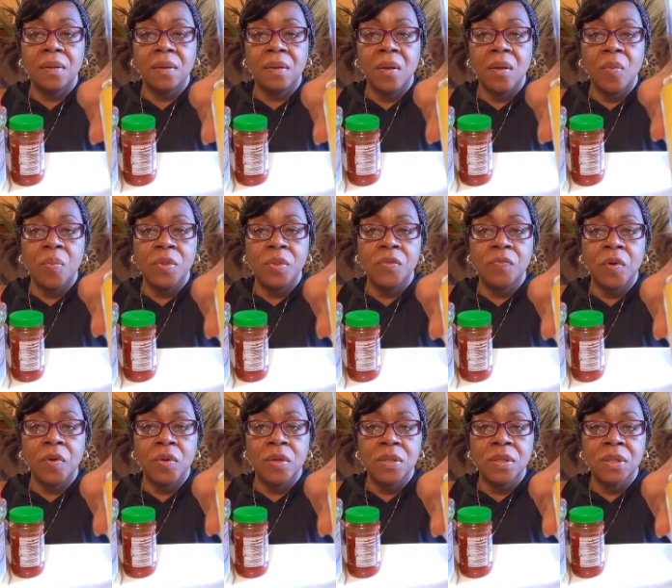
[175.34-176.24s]
I hope it's
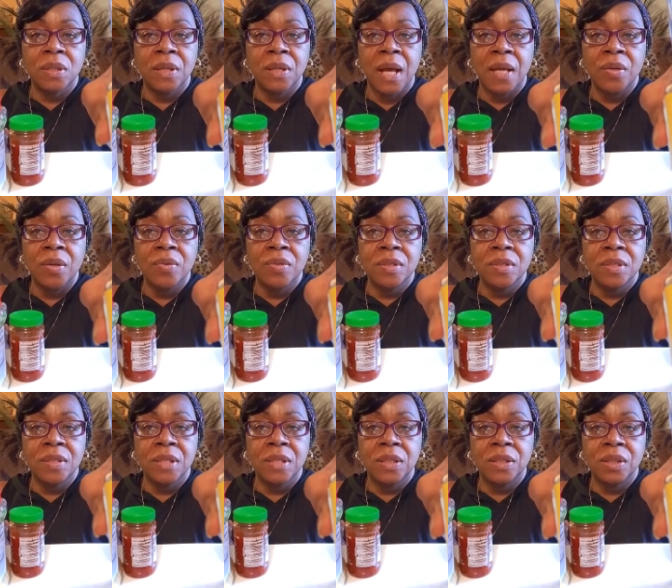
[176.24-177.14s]
focusing. I use the
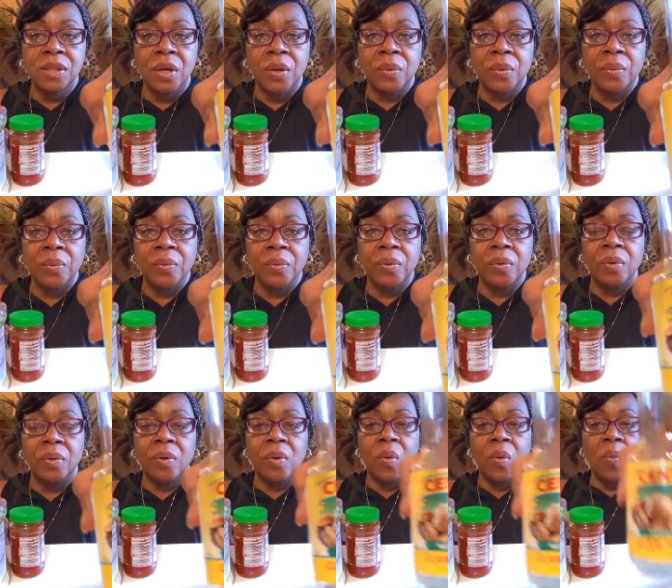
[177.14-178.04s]
Cento.
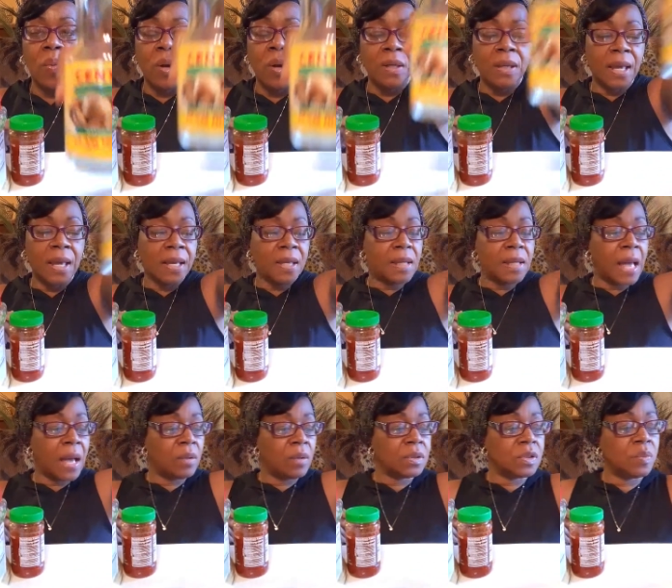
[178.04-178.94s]
1
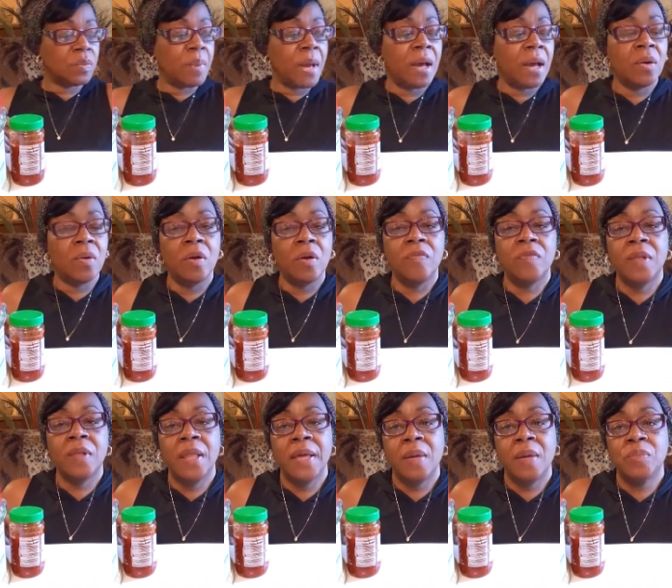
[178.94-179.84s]
8-ounce bottle of
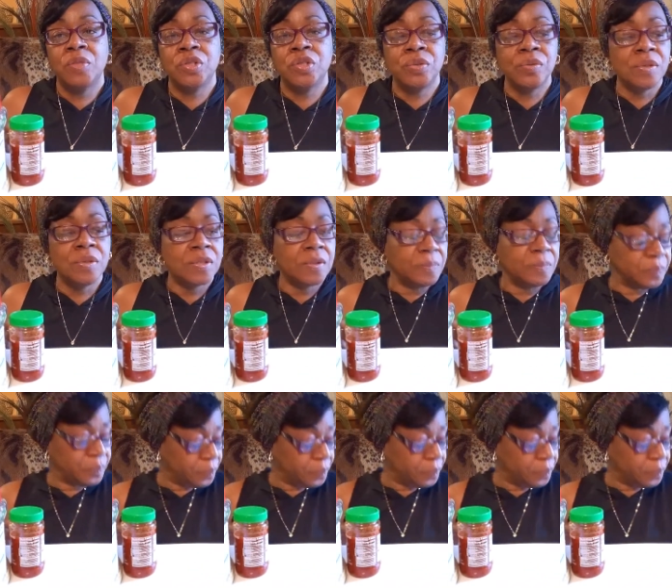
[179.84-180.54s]
clam juice.